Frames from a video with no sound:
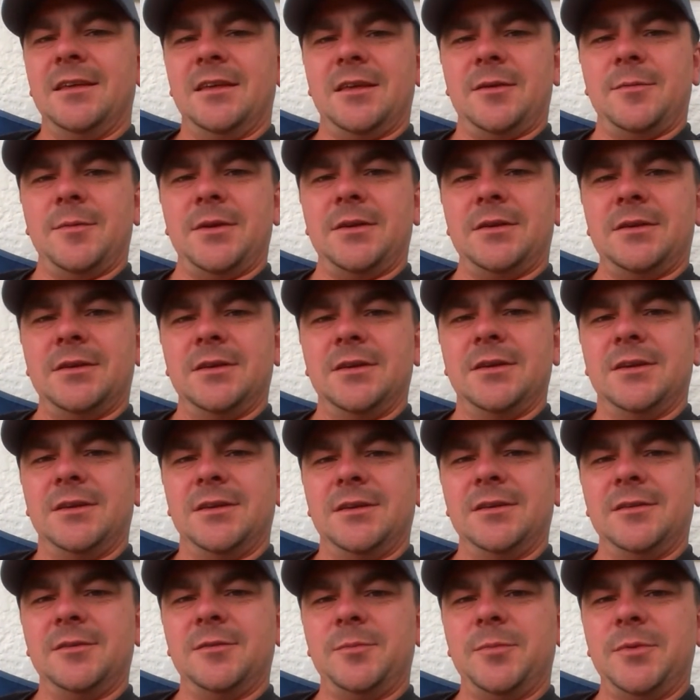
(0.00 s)
yeah, man,
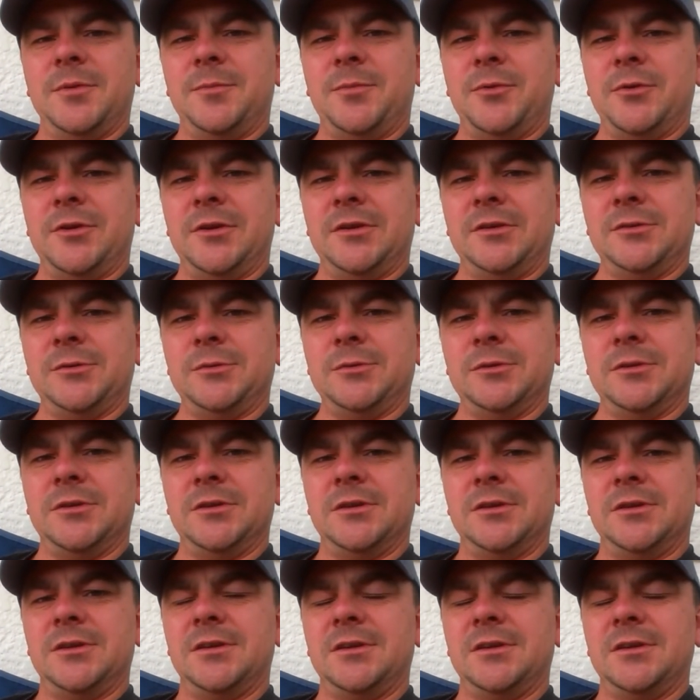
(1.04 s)
it's been pretty cool.